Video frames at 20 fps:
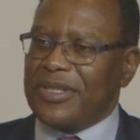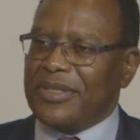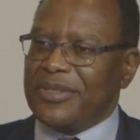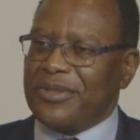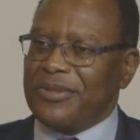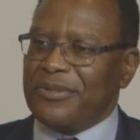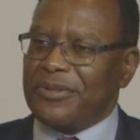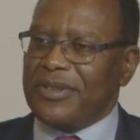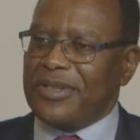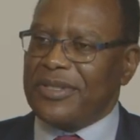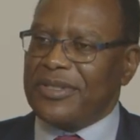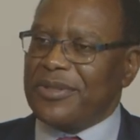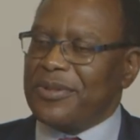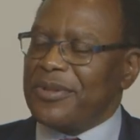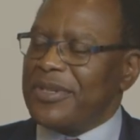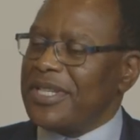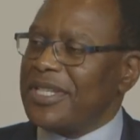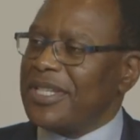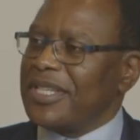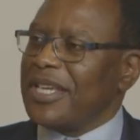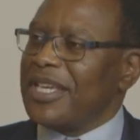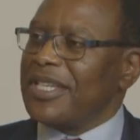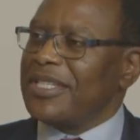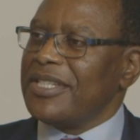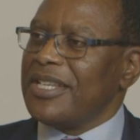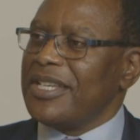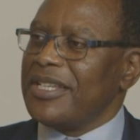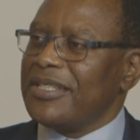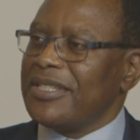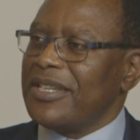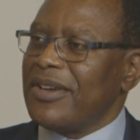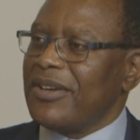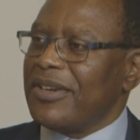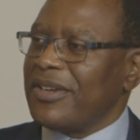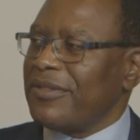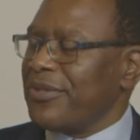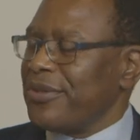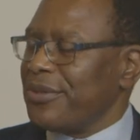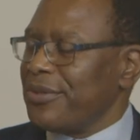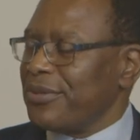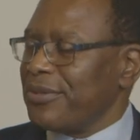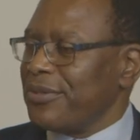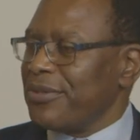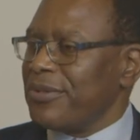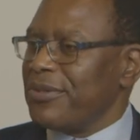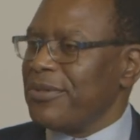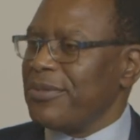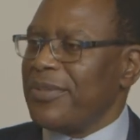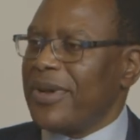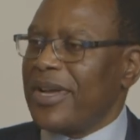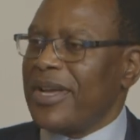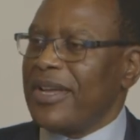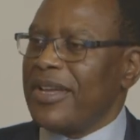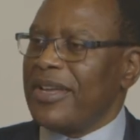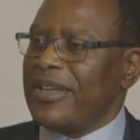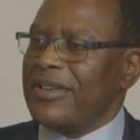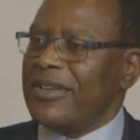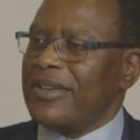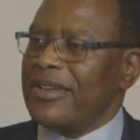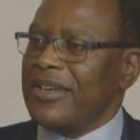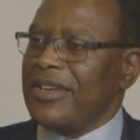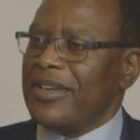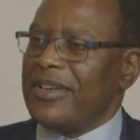As you indicated, our revenue grew by